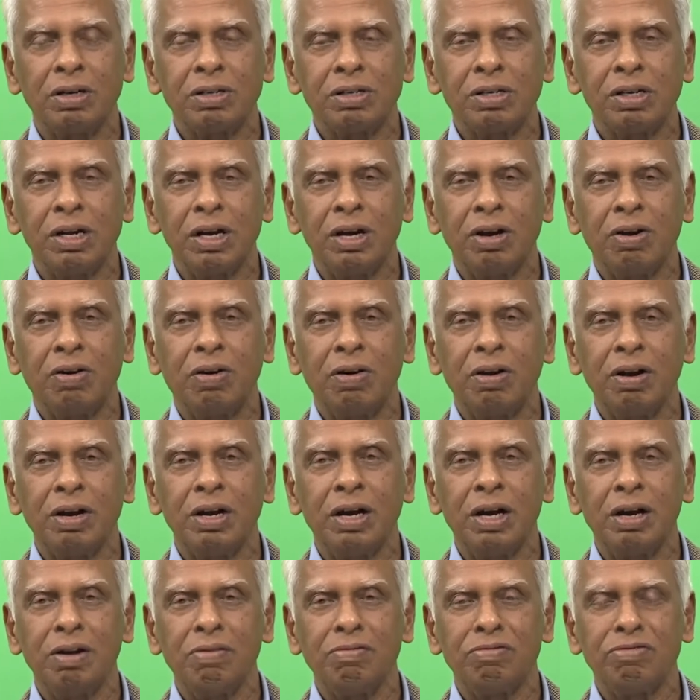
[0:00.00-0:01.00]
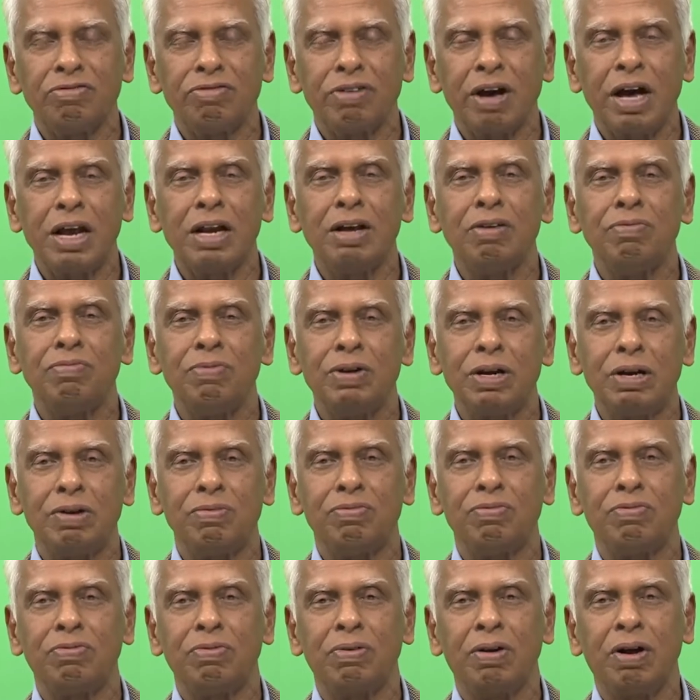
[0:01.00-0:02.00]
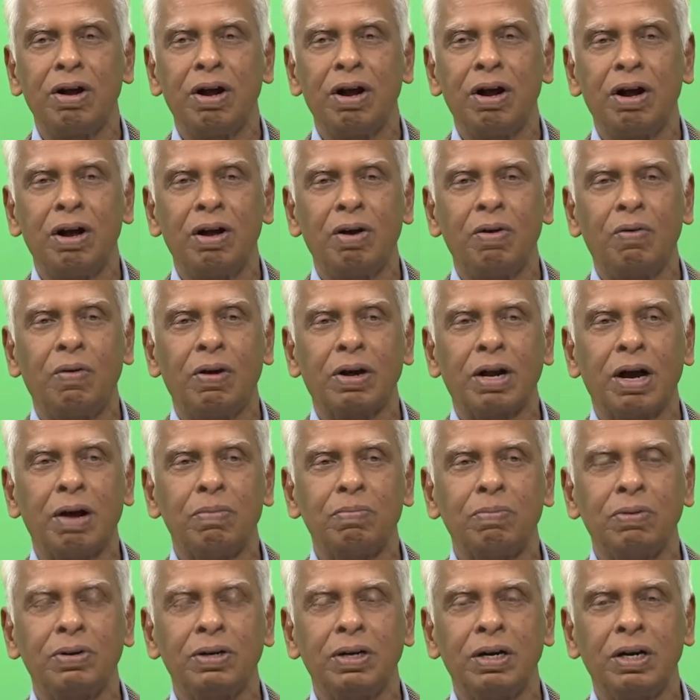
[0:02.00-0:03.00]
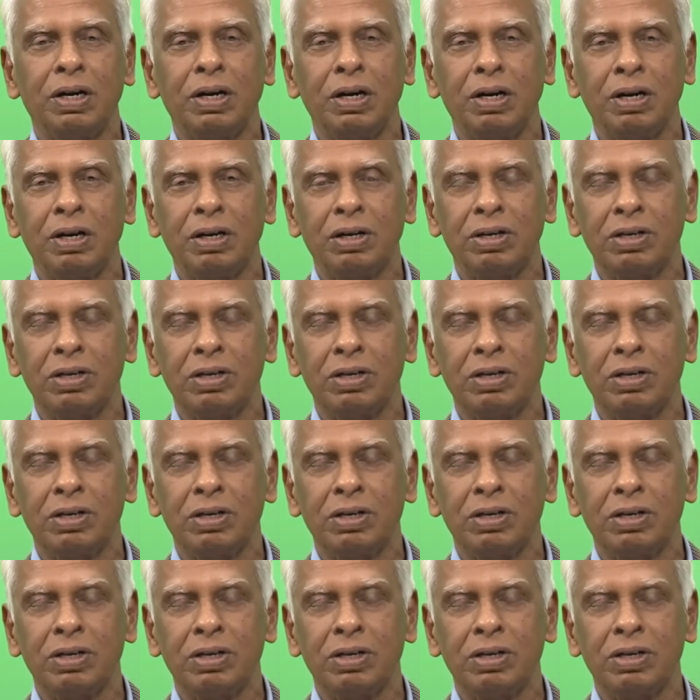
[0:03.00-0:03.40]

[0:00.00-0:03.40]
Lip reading: us recall in very brief what happened in